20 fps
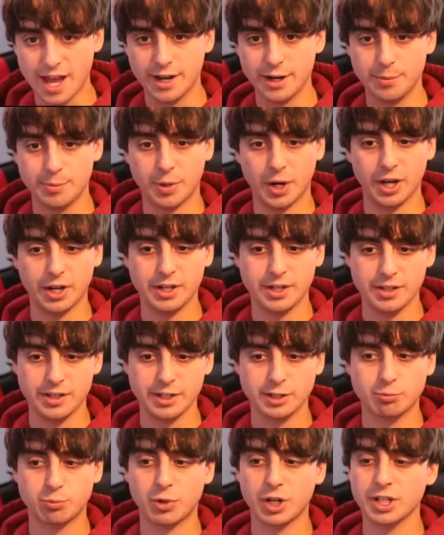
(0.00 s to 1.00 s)
edit button and
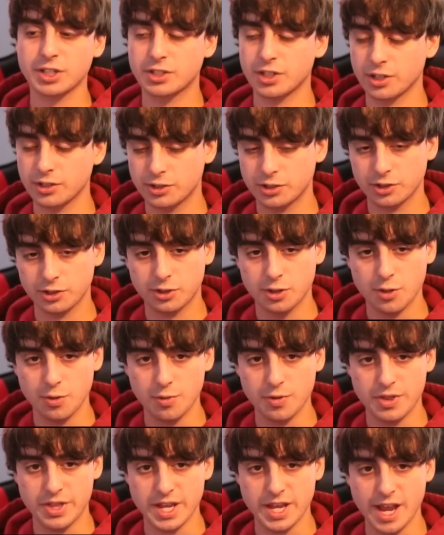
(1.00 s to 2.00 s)
this brings us
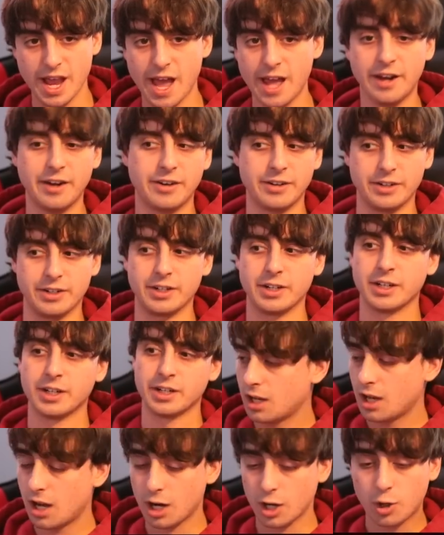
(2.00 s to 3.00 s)
to the editor.
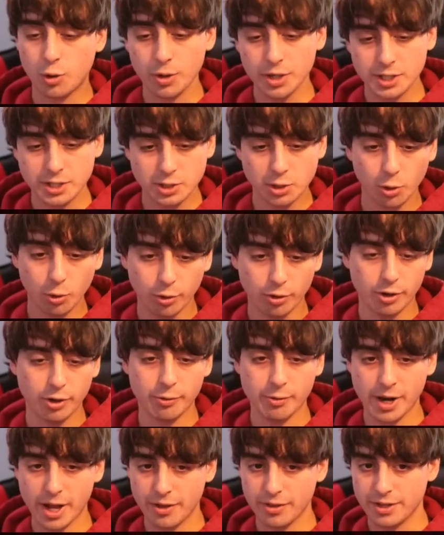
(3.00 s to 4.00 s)
A quick tour
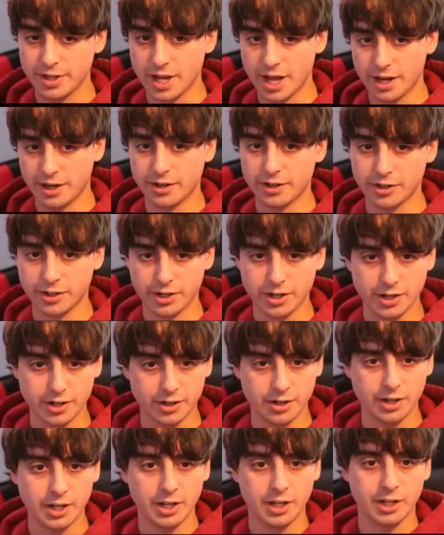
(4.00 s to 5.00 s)
around the editor
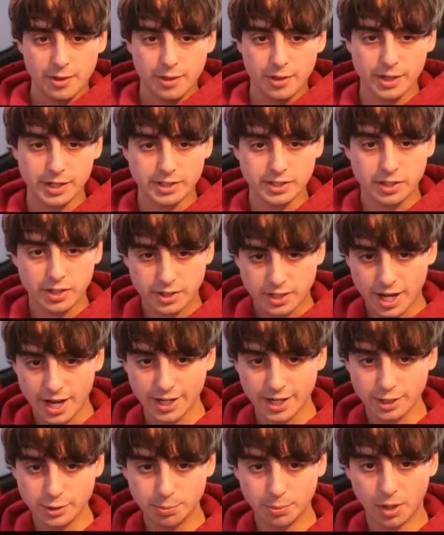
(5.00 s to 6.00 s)
here. This
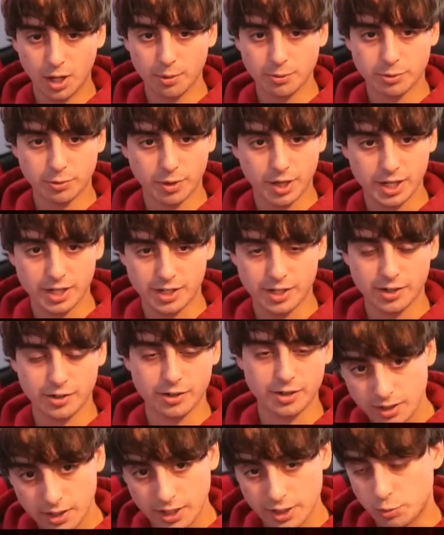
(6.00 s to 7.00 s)
text prompt right
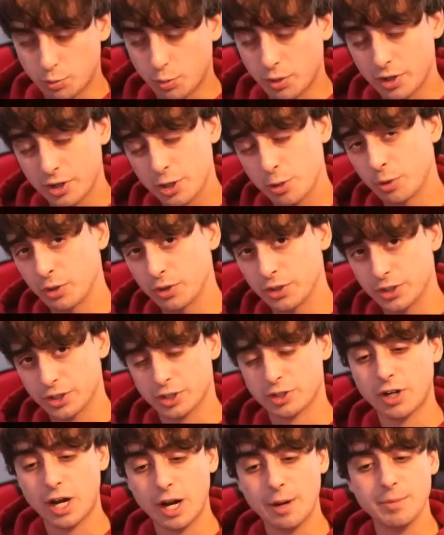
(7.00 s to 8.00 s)
here is where you will
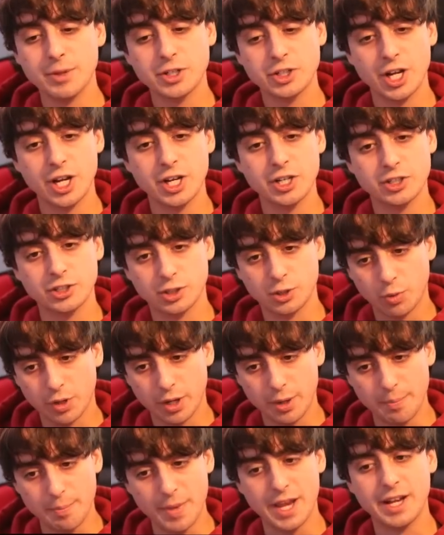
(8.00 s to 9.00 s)
describe the changes you want
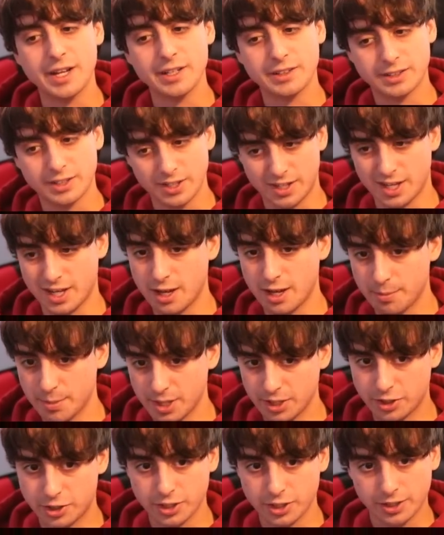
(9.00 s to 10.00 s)
to make to the
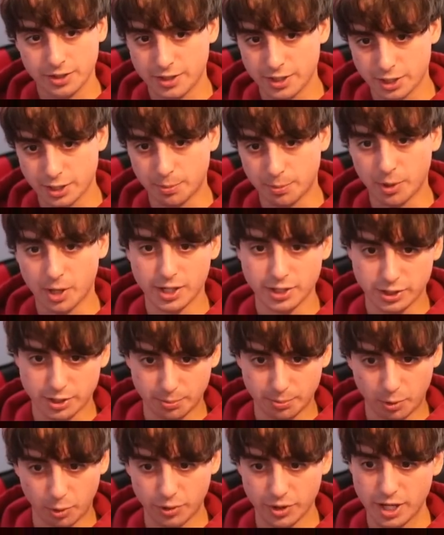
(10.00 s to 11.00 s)
image. This applies to
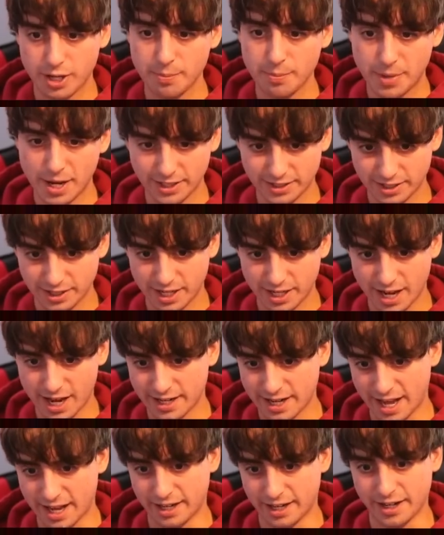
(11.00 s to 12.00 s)
both in painting
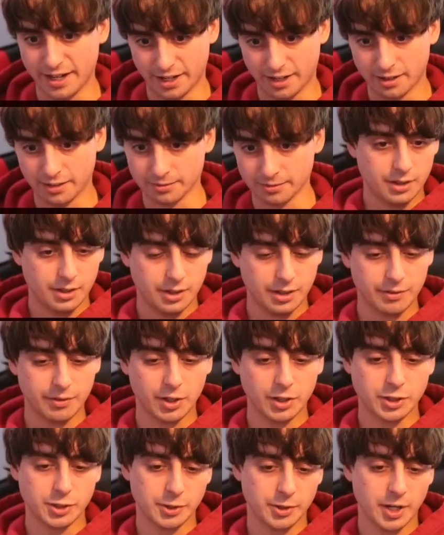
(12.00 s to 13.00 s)
and editing. They've
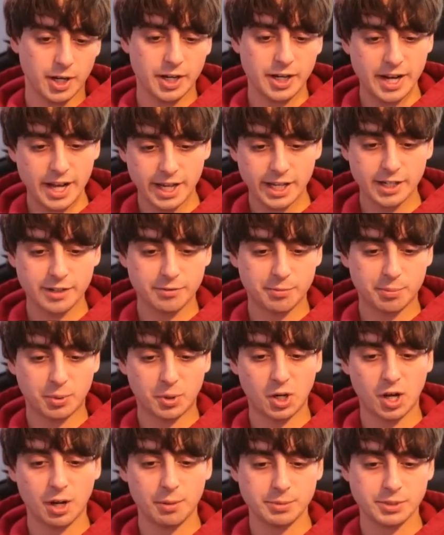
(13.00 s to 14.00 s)
also got negative
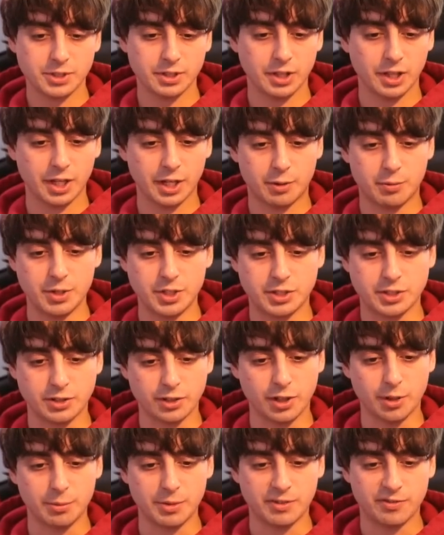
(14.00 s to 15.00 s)
prompts like we
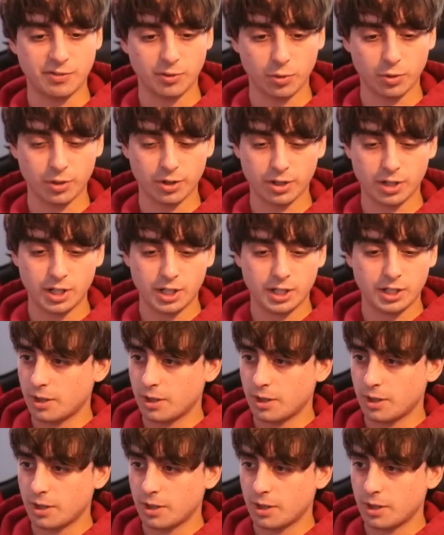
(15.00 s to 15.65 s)
saw before.